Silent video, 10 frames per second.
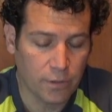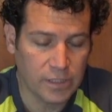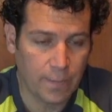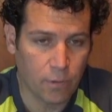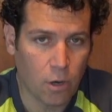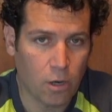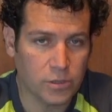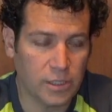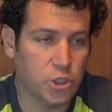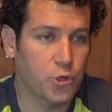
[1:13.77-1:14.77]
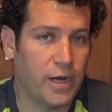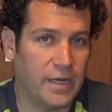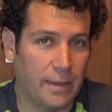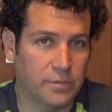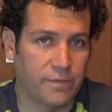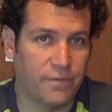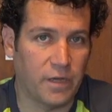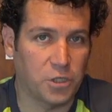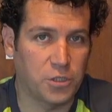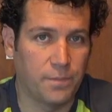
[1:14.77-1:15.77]
example, Carl, is like trade names of
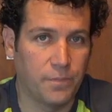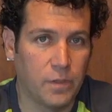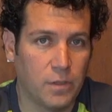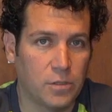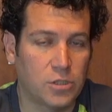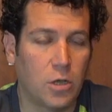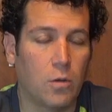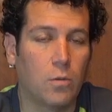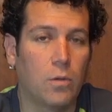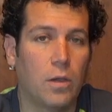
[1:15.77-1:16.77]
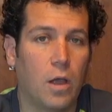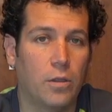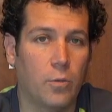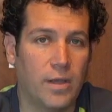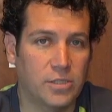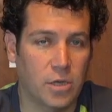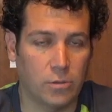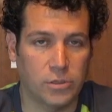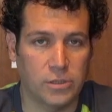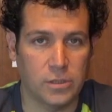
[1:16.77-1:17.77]
fish. Mm. So on the West
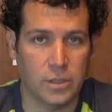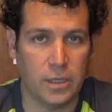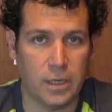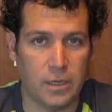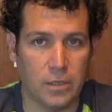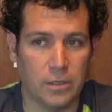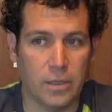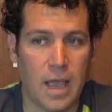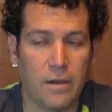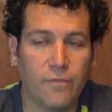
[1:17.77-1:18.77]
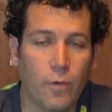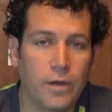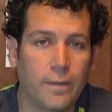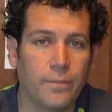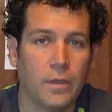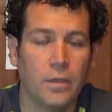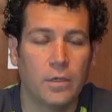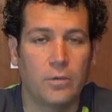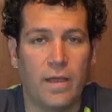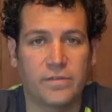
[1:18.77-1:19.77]
Coast in California,
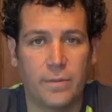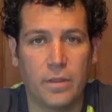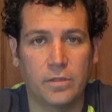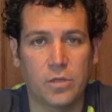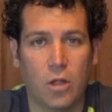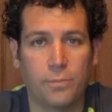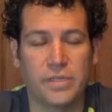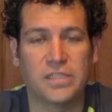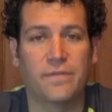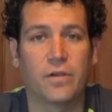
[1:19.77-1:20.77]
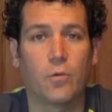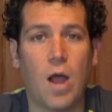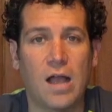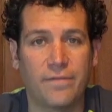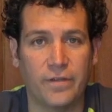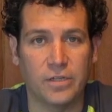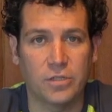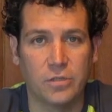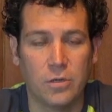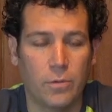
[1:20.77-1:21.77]
you have something that's called Pacific
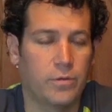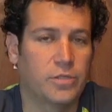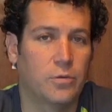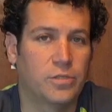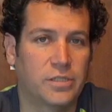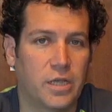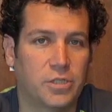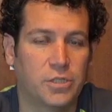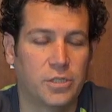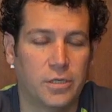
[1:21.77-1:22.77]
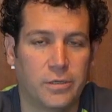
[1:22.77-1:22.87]
rockfish. Well, there's no such